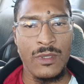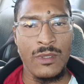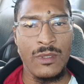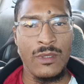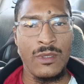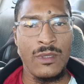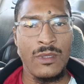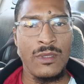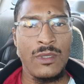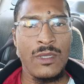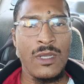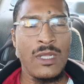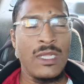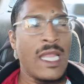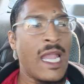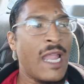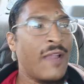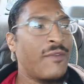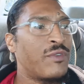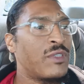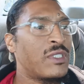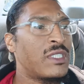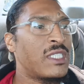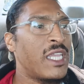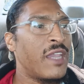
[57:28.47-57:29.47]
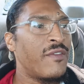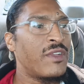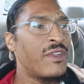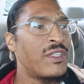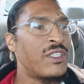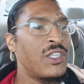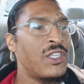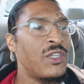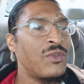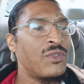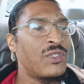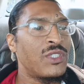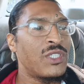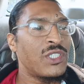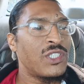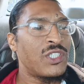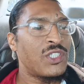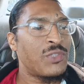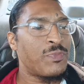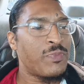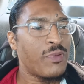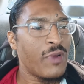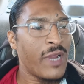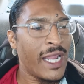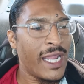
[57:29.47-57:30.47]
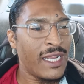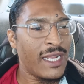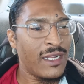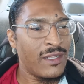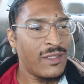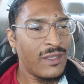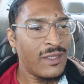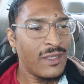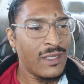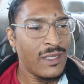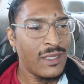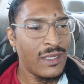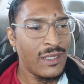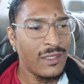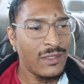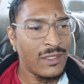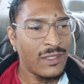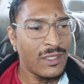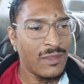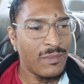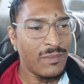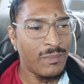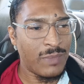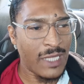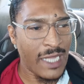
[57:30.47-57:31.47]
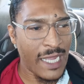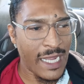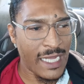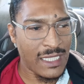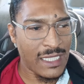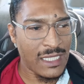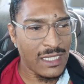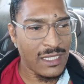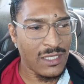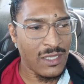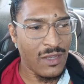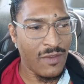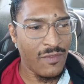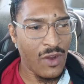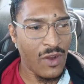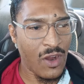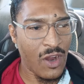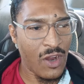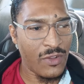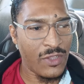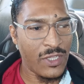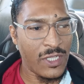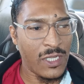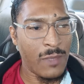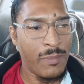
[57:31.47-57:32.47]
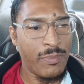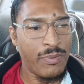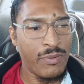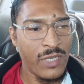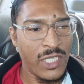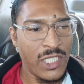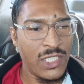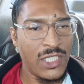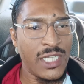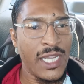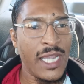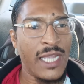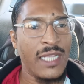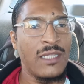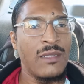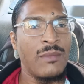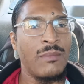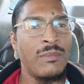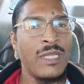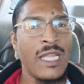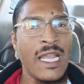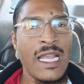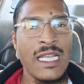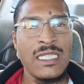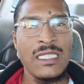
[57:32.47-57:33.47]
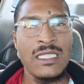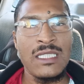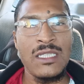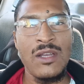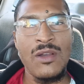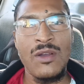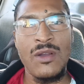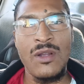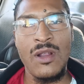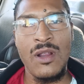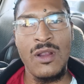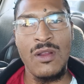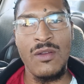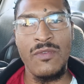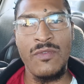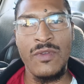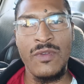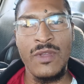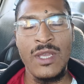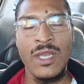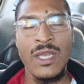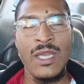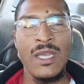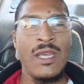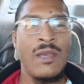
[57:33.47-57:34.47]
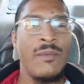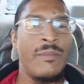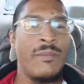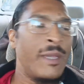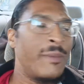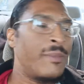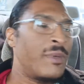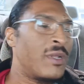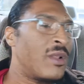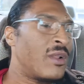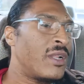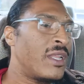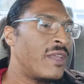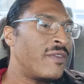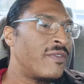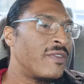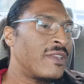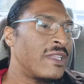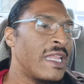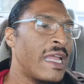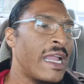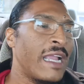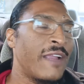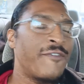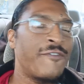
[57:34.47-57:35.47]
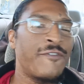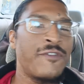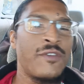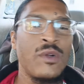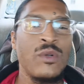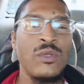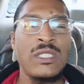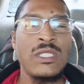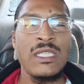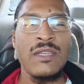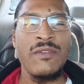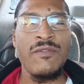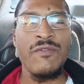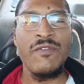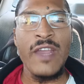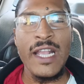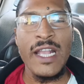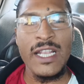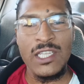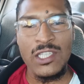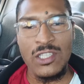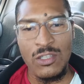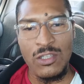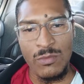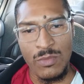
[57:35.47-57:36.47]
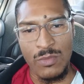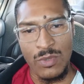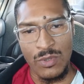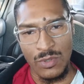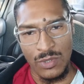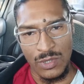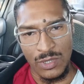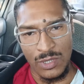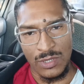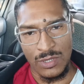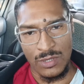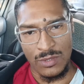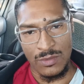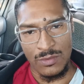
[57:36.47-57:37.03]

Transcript: Your life was given to you to spread the blessings of earth and appreciate the blessings on earth. People don't even like fruits and vegetables.